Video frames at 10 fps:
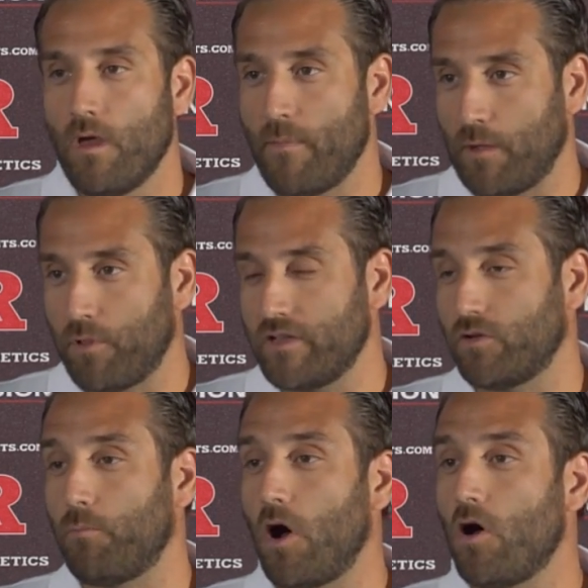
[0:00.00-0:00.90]
make plays
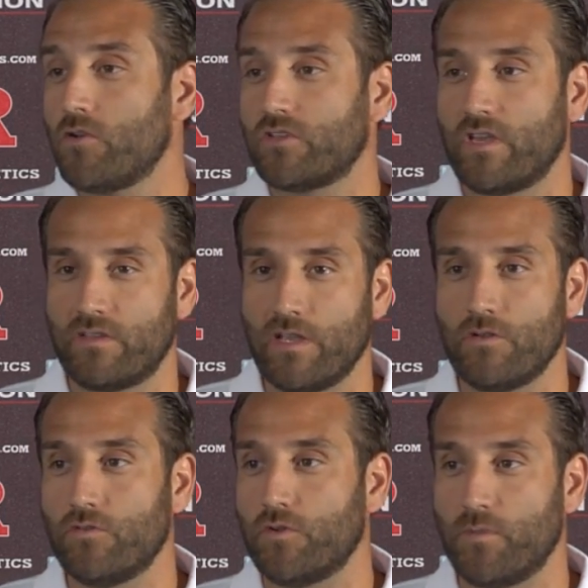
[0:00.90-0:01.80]
on balls,
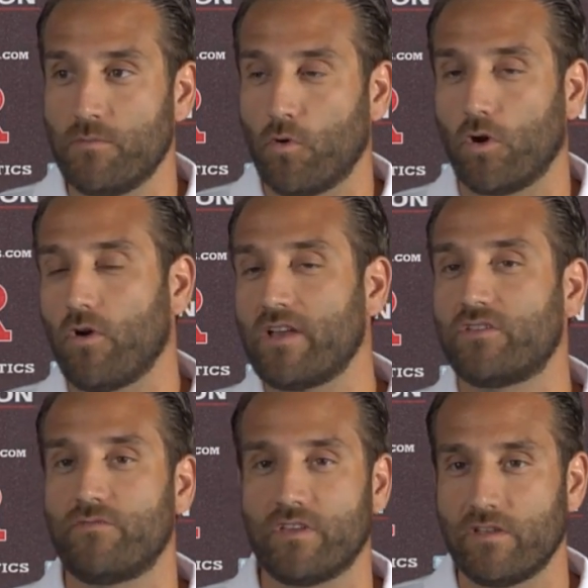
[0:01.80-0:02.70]
continue to be more
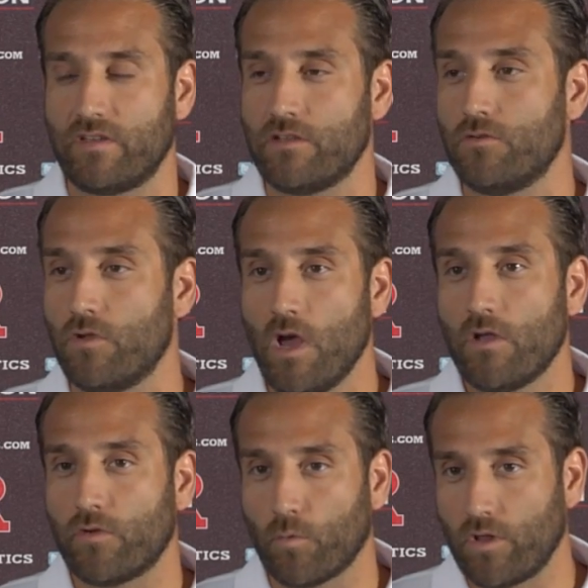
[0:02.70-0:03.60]
aggressive, and continue
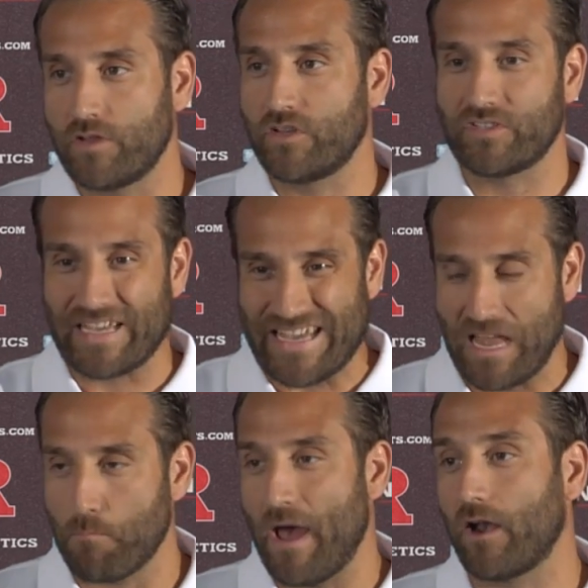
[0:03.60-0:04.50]
to really just
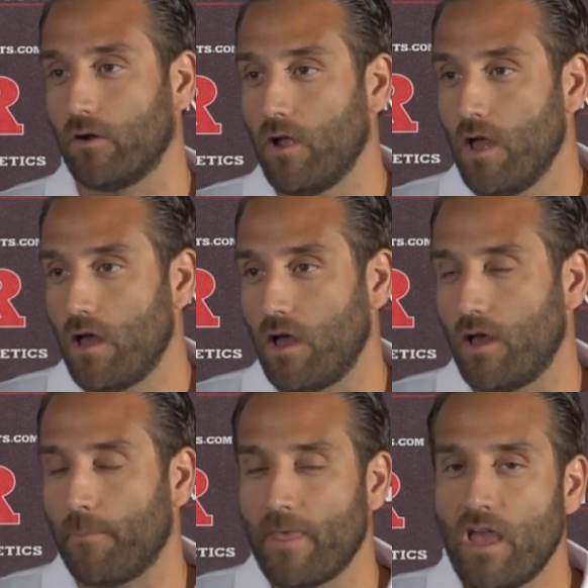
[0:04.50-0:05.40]
get better.
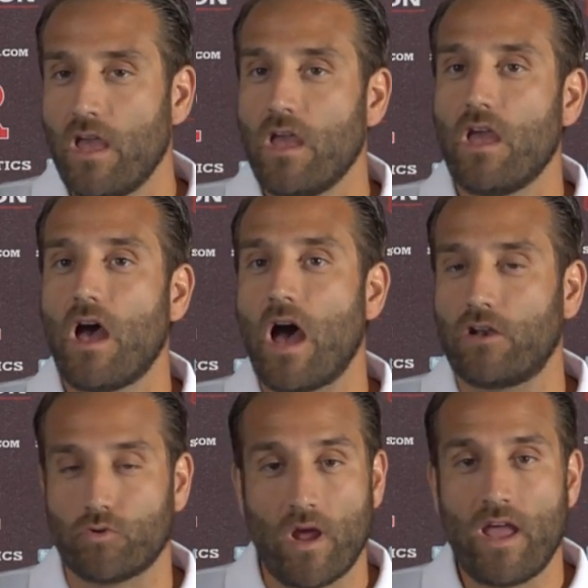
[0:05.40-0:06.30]

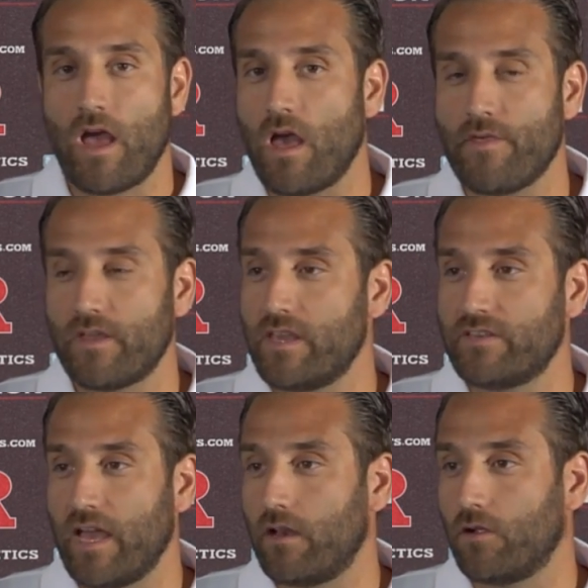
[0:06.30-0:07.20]
Out of Dre, I think
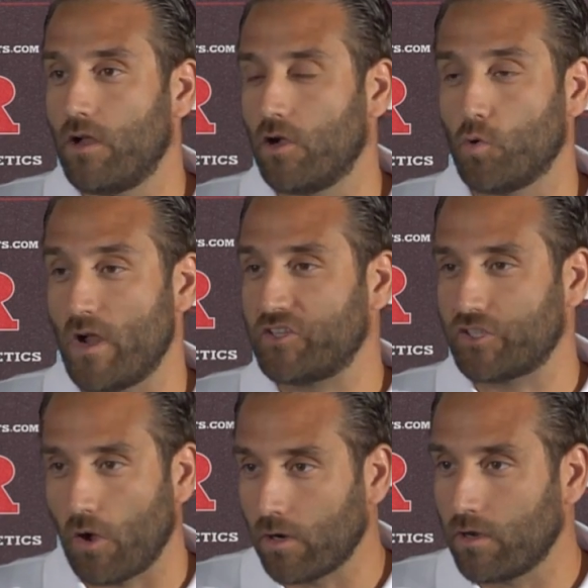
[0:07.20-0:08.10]
he's had a great
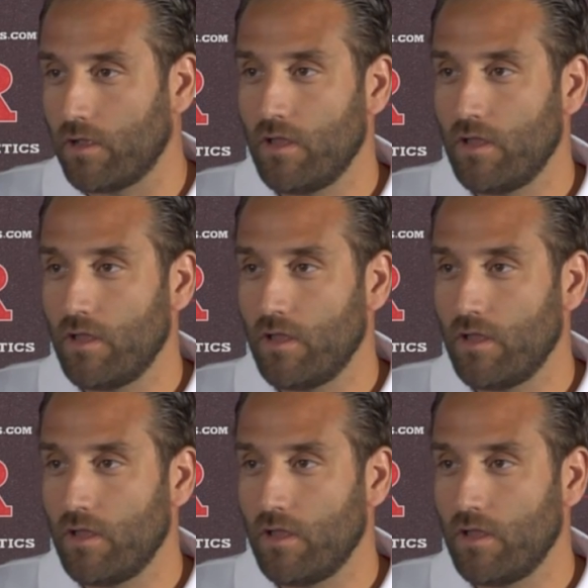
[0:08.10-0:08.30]
start.